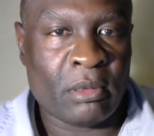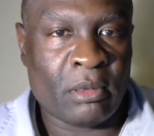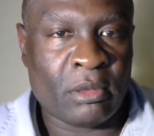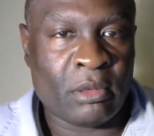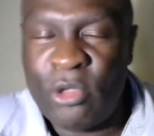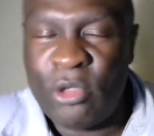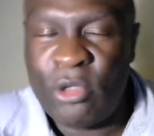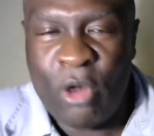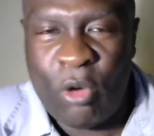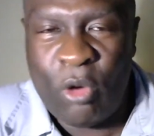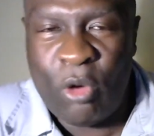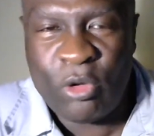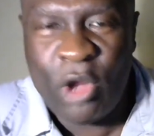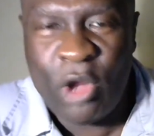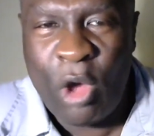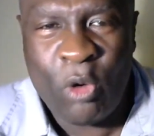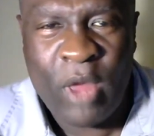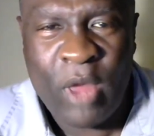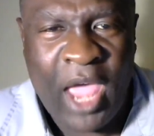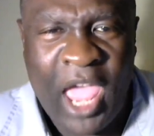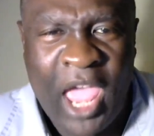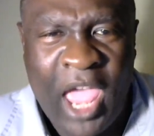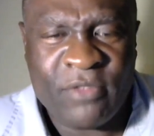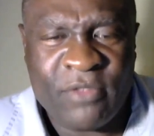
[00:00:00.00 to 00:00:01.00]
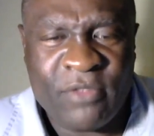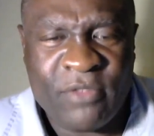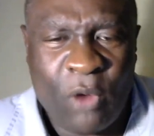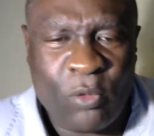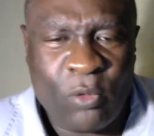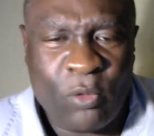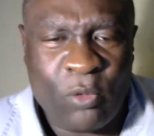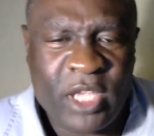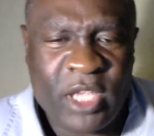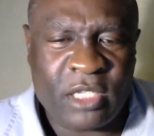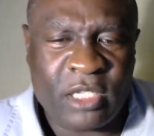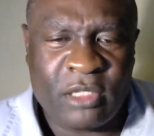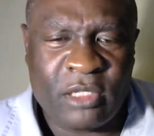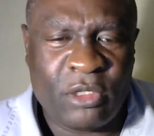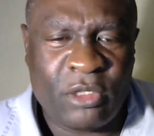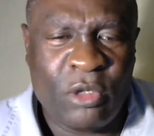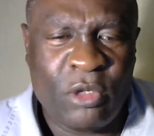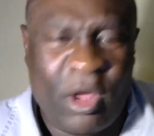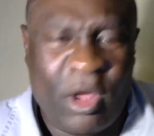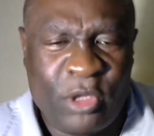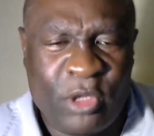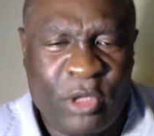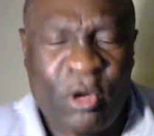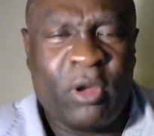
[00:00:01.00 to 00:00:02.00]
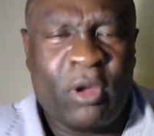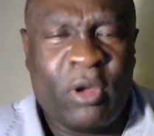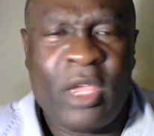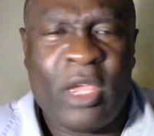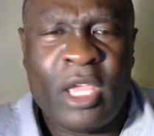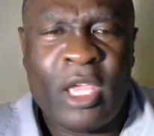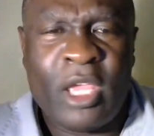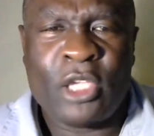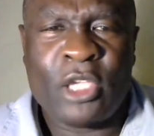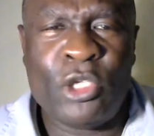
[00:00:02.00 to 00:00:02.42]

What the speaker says: You don't know, have no reason. You